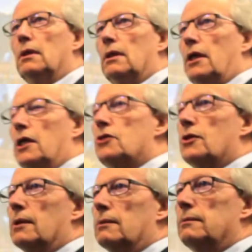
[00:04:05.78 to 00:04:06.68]
in
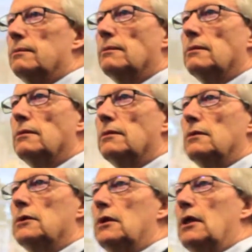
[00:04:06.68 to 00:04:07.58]
Israel.
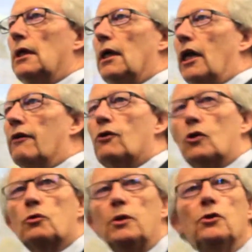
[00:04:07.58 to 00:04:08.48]
And of
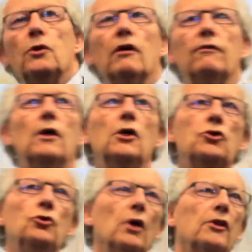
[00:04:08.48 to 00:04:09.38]
course we do have
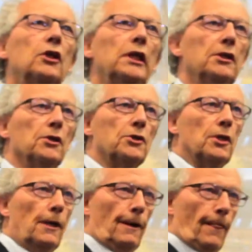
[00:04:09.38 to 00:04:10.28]
two other leaders
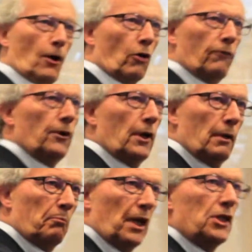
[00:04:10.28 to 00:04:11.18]
of
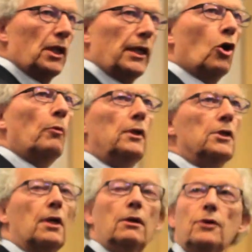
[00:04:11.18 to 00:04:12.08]
basically
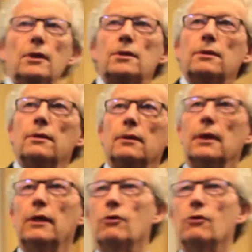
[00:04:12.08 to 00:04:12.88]
communist countries in